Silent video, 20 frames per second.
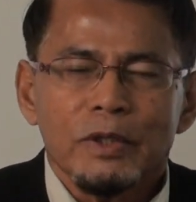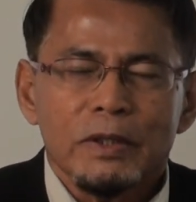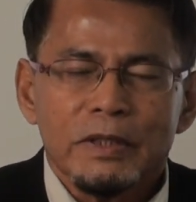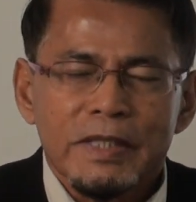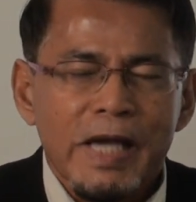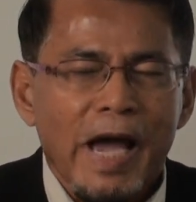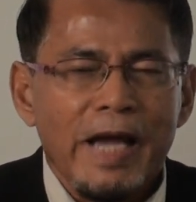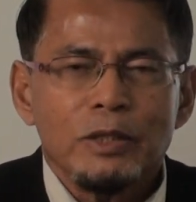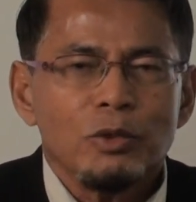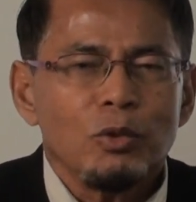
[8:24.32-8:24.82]

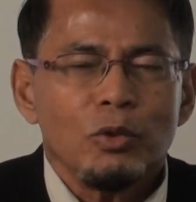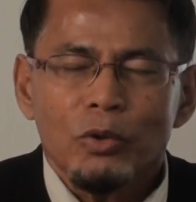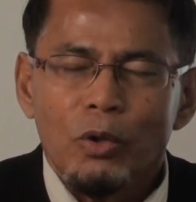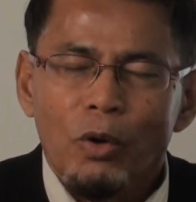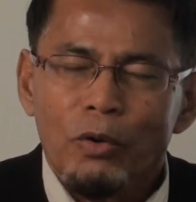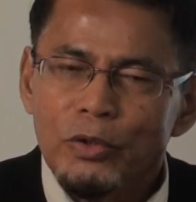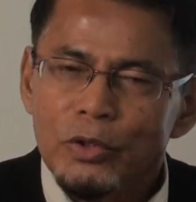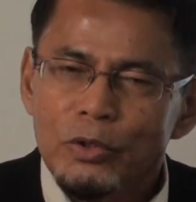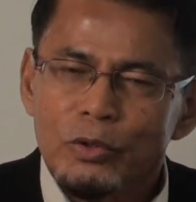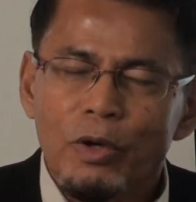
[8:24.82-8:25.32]
science could
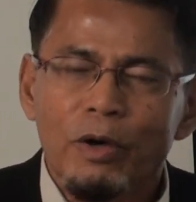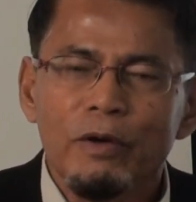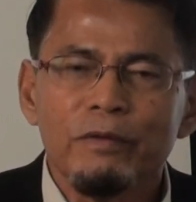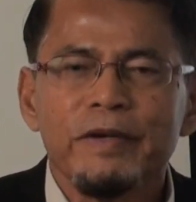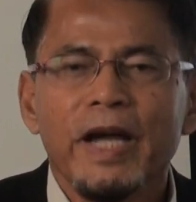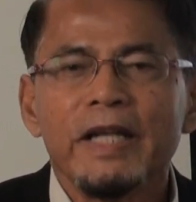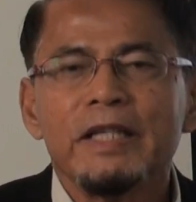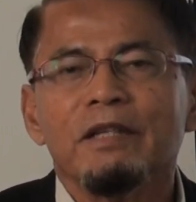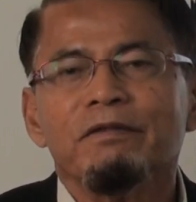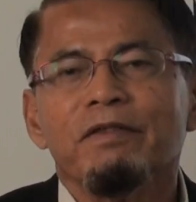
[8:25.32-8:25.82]
not resolve
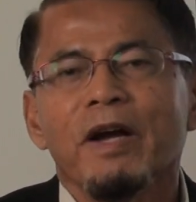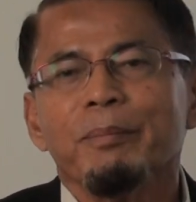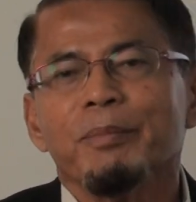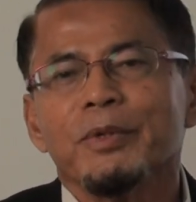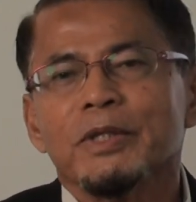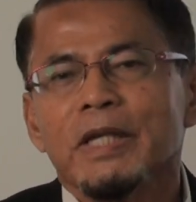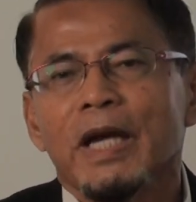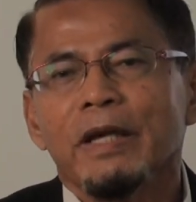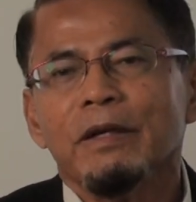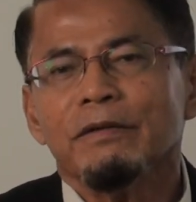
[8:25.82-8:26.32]

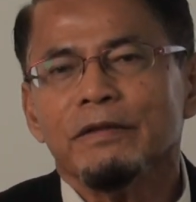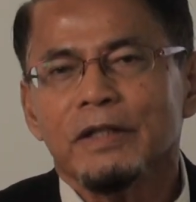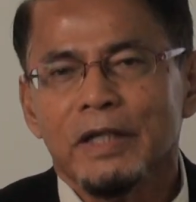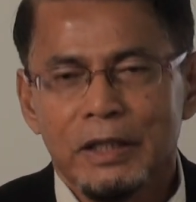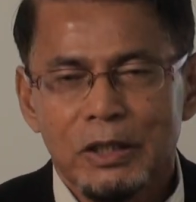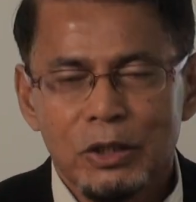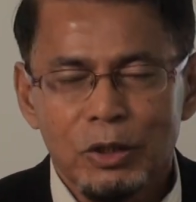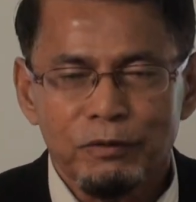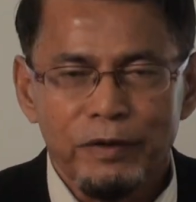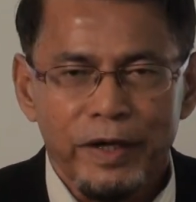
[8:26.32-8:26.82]
95% of the
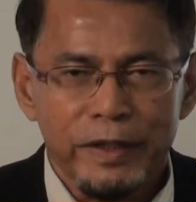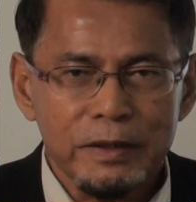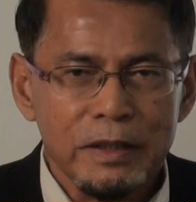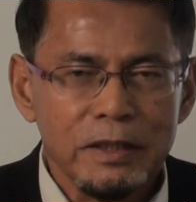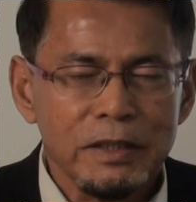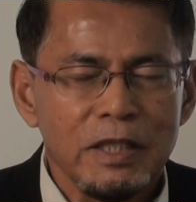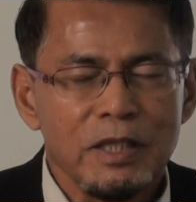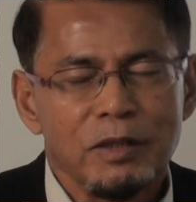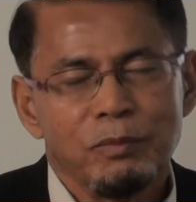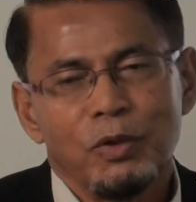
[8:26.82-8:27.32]
nature of
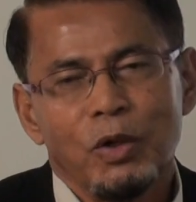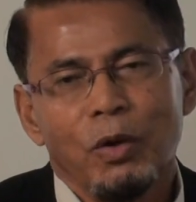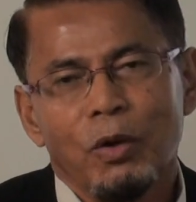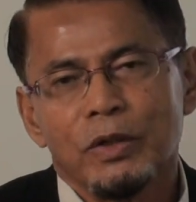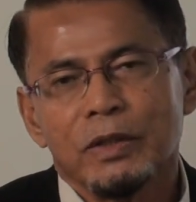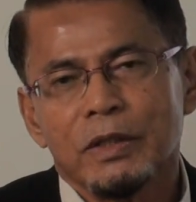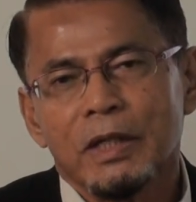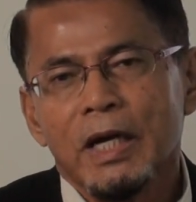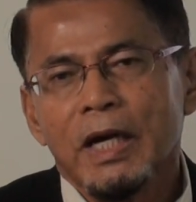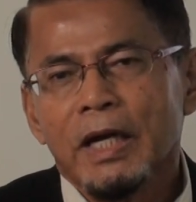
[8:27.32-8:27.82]
existence,
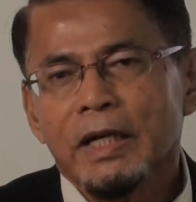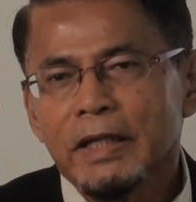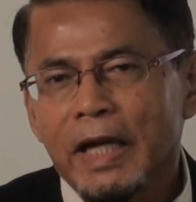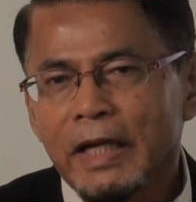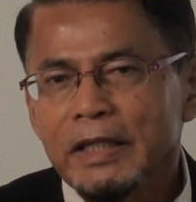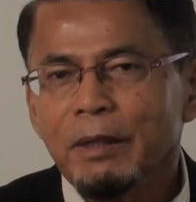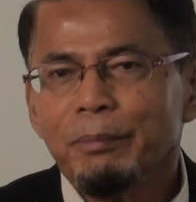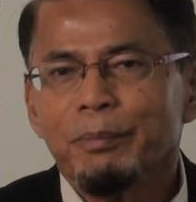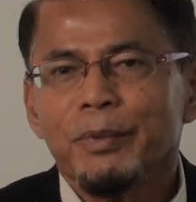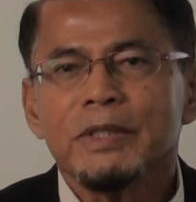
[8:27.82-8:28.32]
because
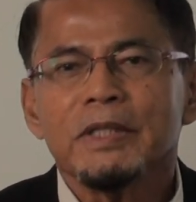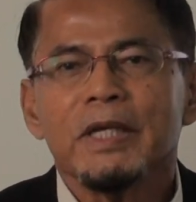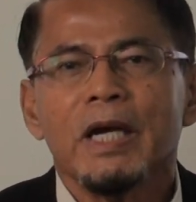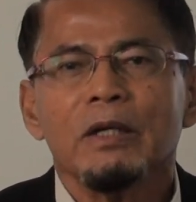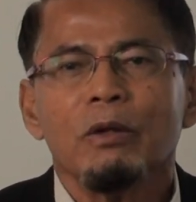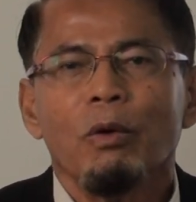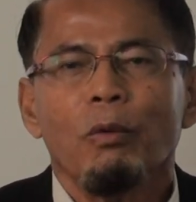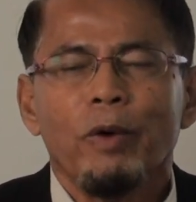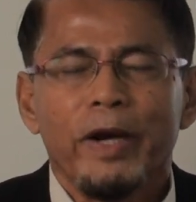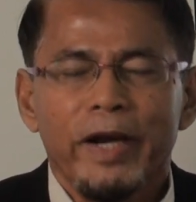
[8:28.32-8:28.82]

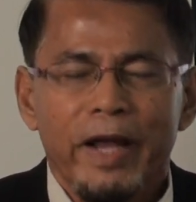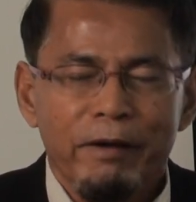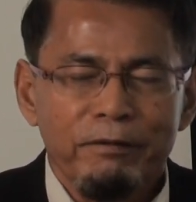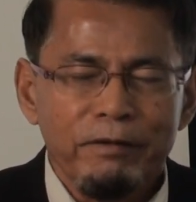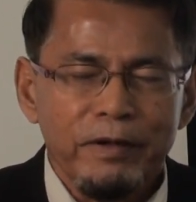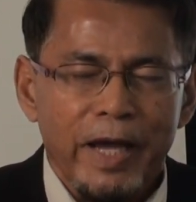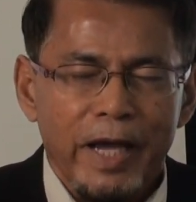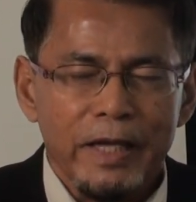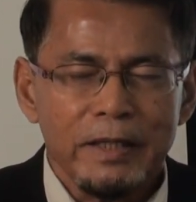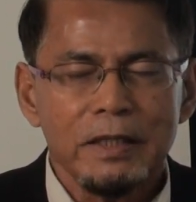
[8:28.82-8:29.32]
90%
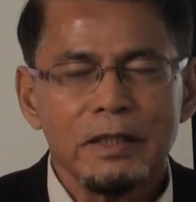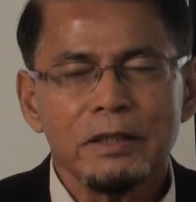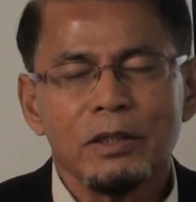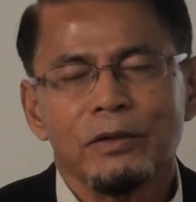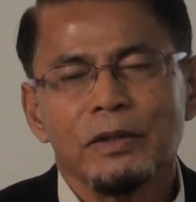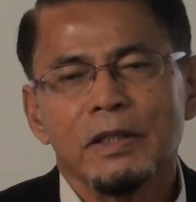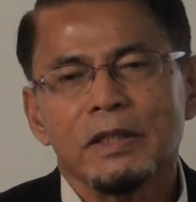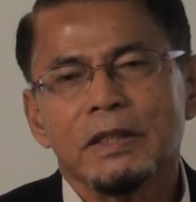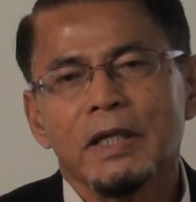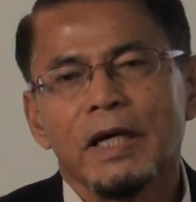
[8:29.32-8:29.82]
whatever exists
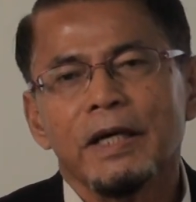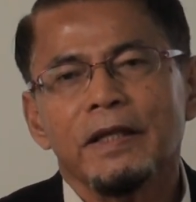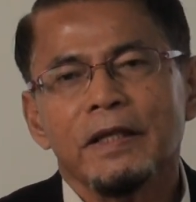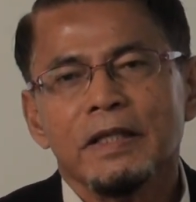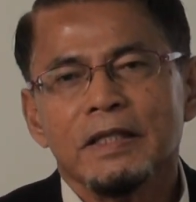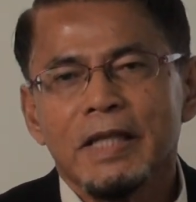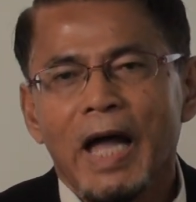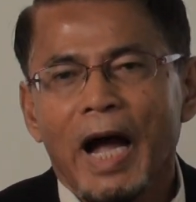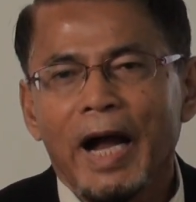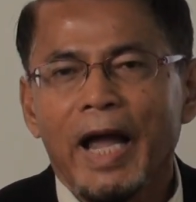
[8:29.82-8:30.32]
on this earth
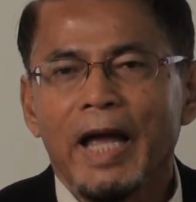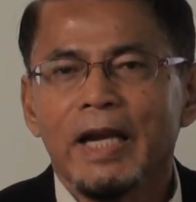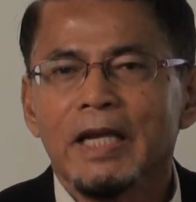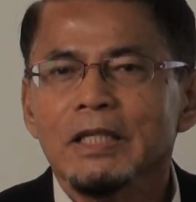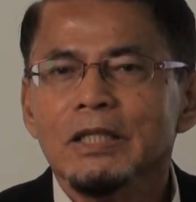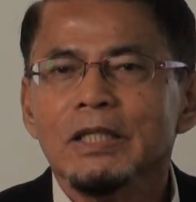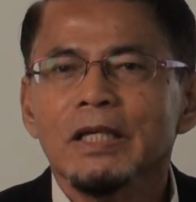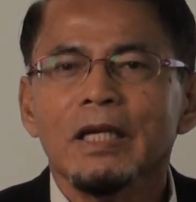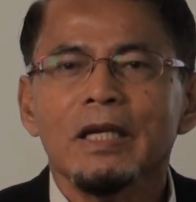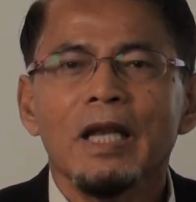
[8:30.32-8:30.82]
is dark
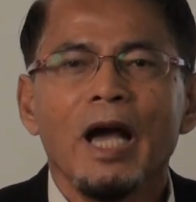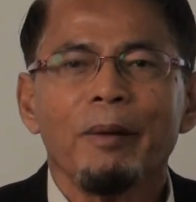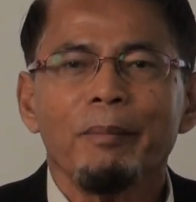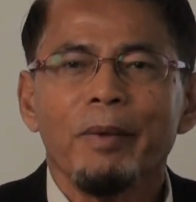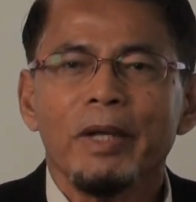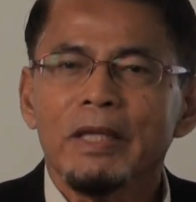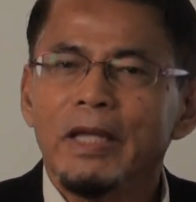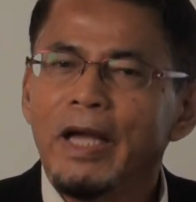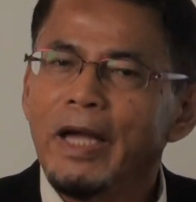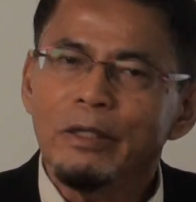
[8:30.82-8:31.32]
energy and dark
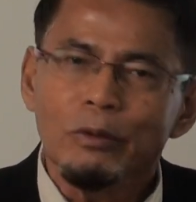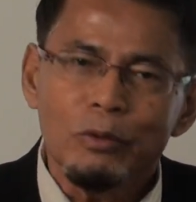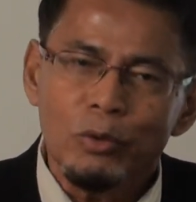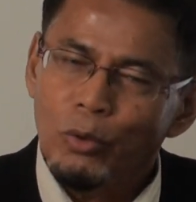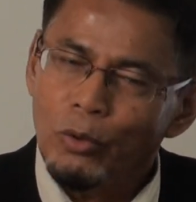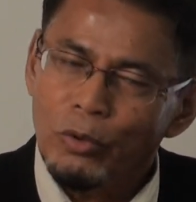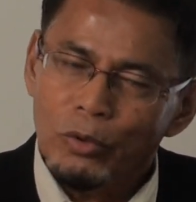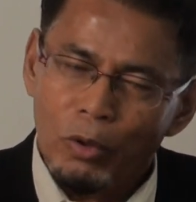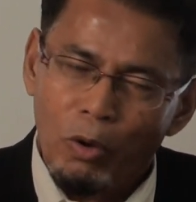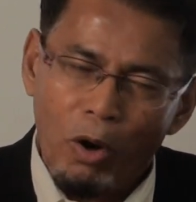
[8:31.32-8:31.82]
matter,
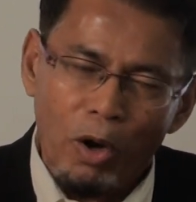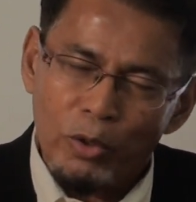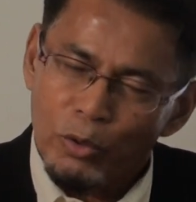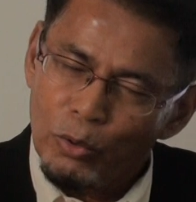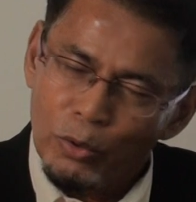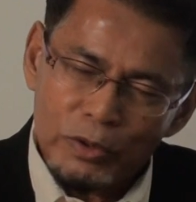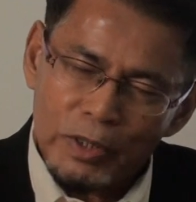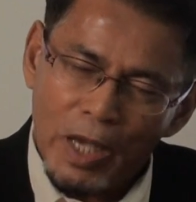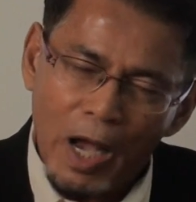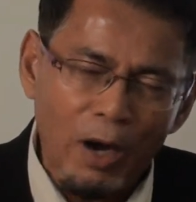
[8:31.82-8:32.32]
and God
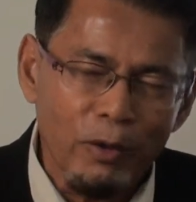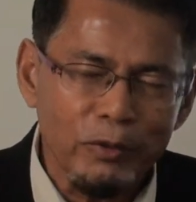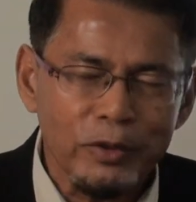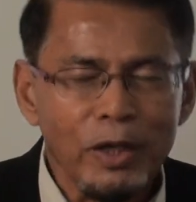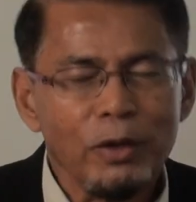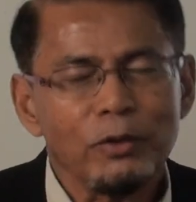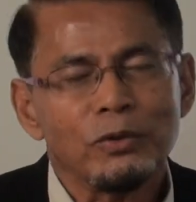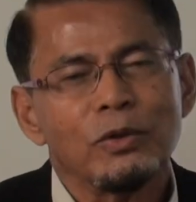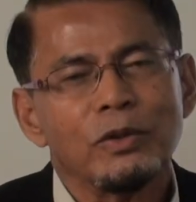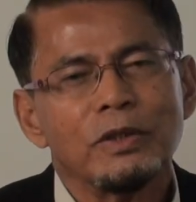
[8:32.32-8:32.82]
knows how.
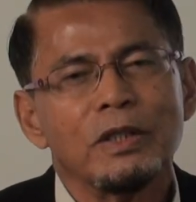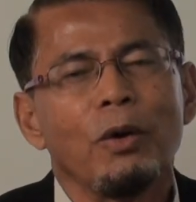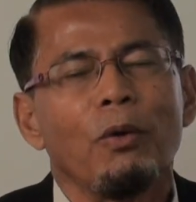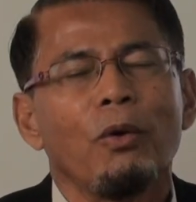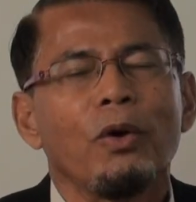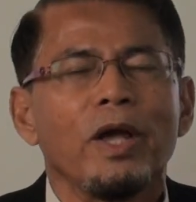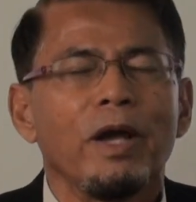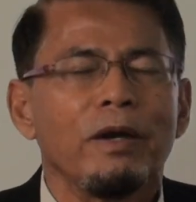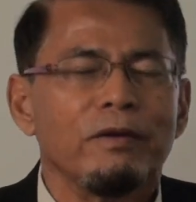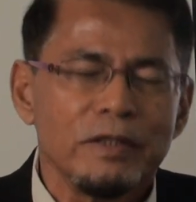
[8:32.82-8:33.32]
They also say,
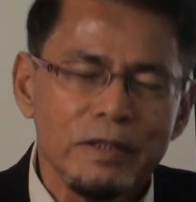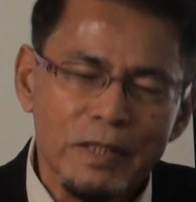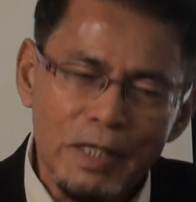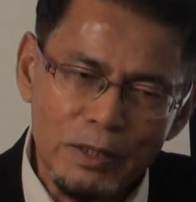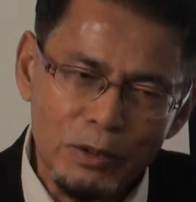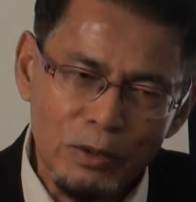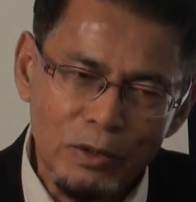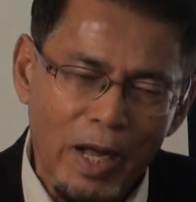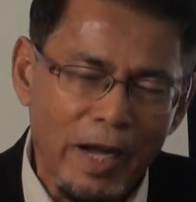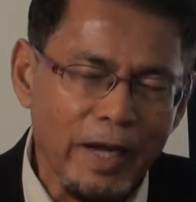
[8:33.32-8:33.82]
okay, it's
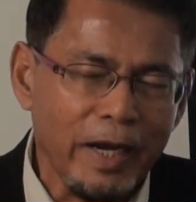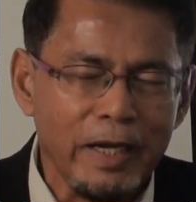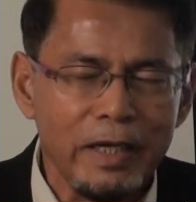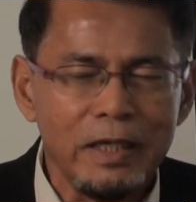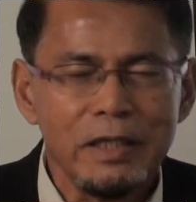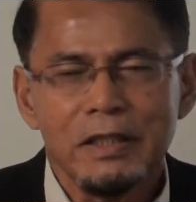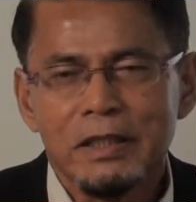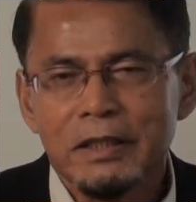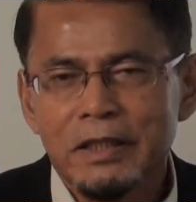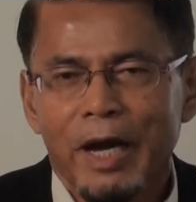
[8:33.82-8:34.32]
just dark
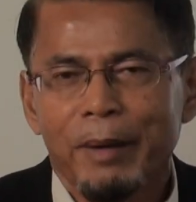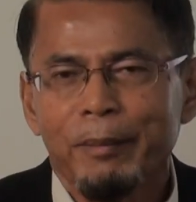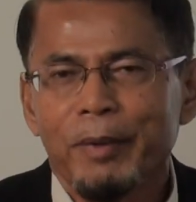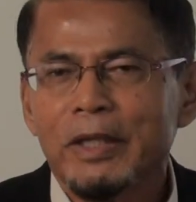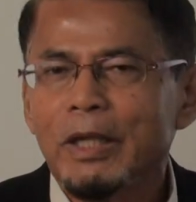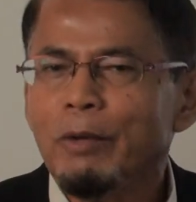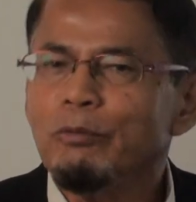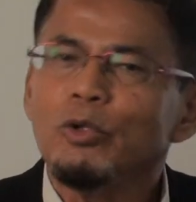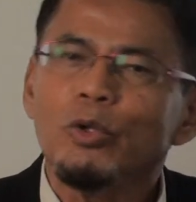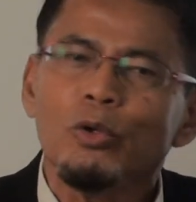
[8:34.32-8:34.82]
energy, dark
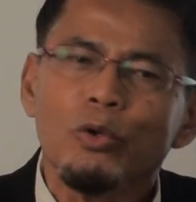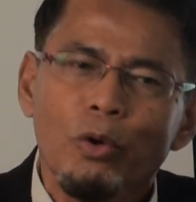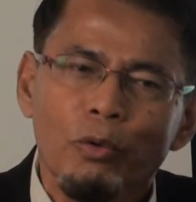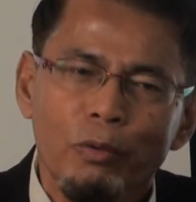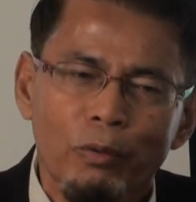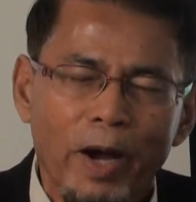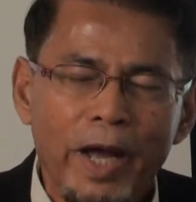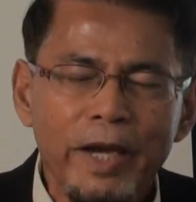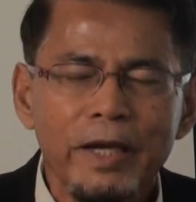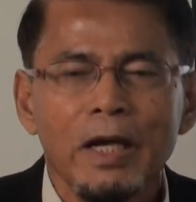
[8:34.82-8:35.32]
matter, we don't know
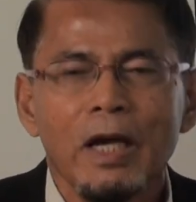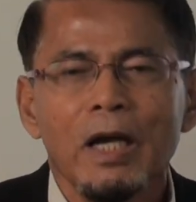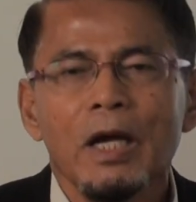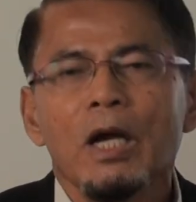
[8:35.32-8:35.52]
what.